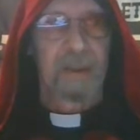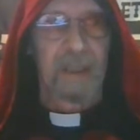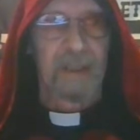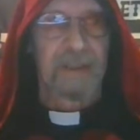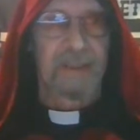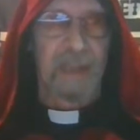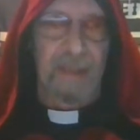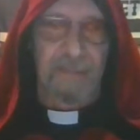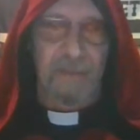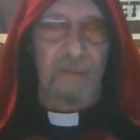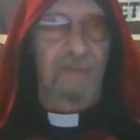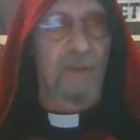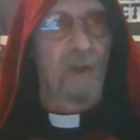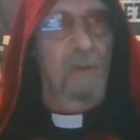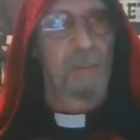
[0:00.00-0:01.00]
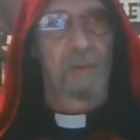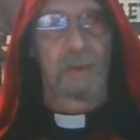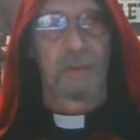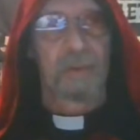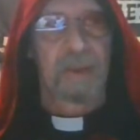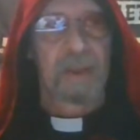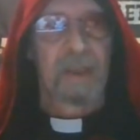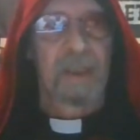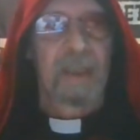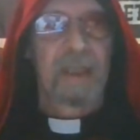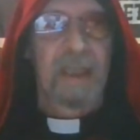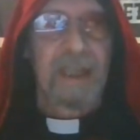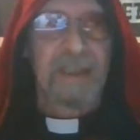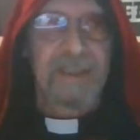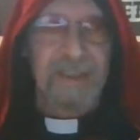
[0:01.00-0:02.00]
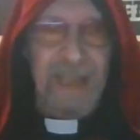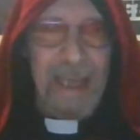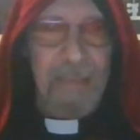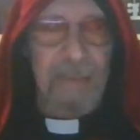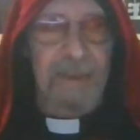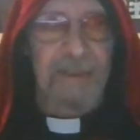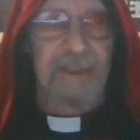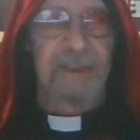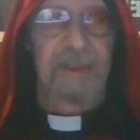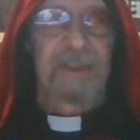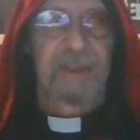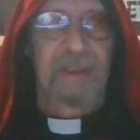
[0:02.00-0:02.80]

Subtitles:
that's the name for full moon, and Sabbats,